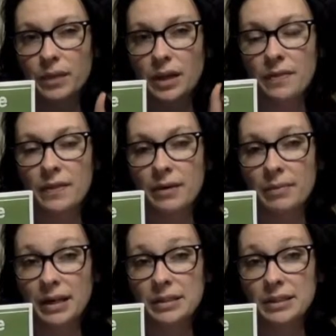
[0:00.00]
And then
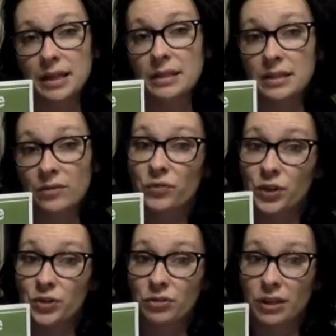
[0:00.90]
my son is in
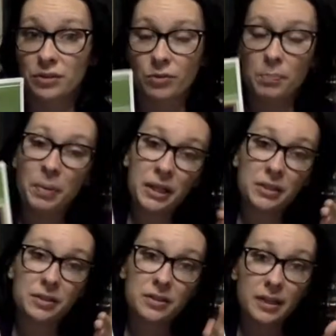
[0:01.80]
1st grade. So I picked
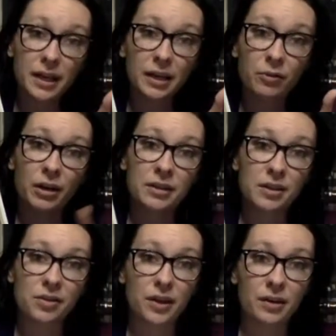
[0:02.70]
the 2nd grade because I
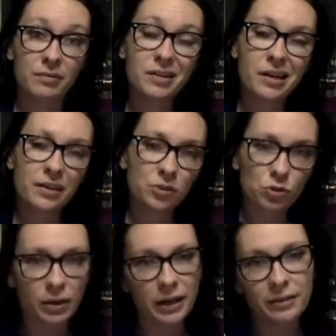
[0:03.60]
thought, well, I'll
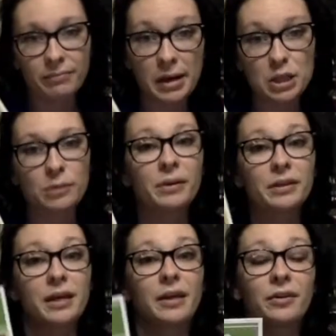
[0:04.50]
try it and mesh them all
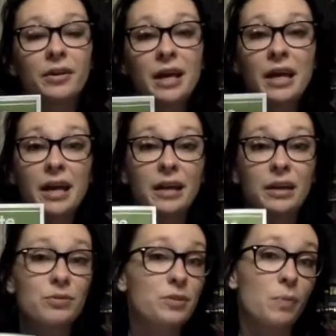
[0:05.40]
together. And it
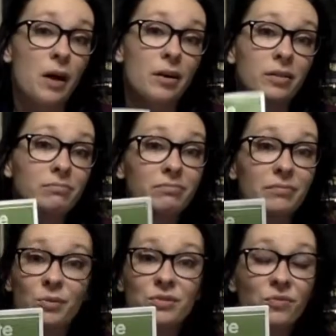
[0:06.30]
was spot on.
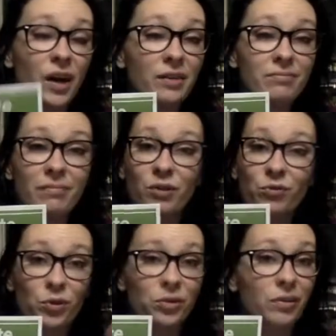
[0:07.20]
It was fun. My
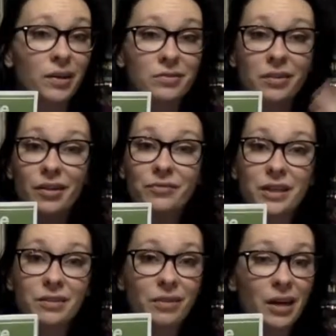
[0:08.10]
4th graders loved
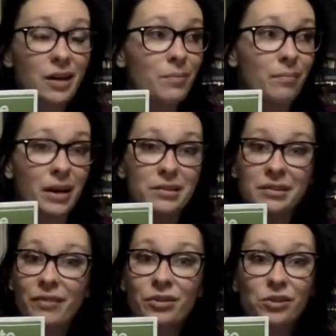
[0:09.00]
it. My
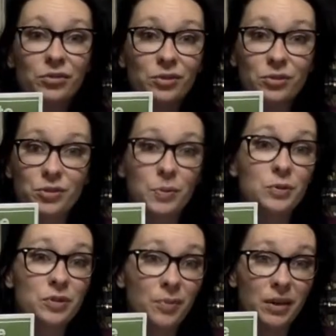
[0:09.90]
7-year-old, who's
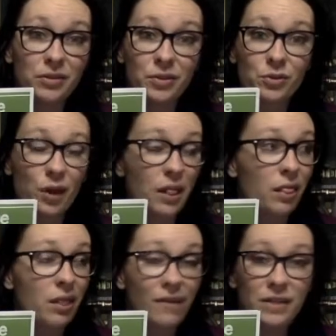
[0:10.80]
supposed to be in 3rd grade,
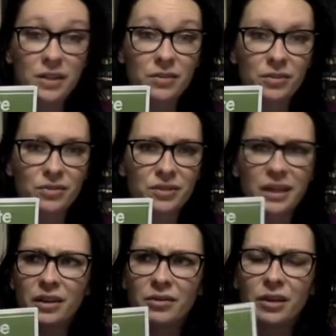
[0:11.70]
loved it, or
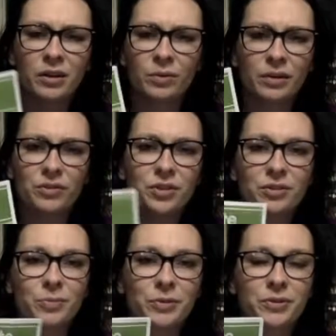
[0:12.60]
2nd grade, or whatever she's
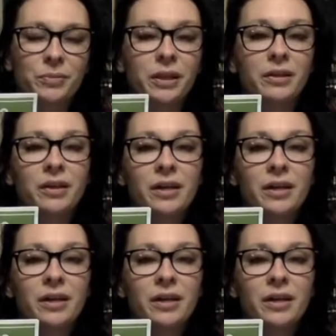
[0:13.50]
supposed to be in.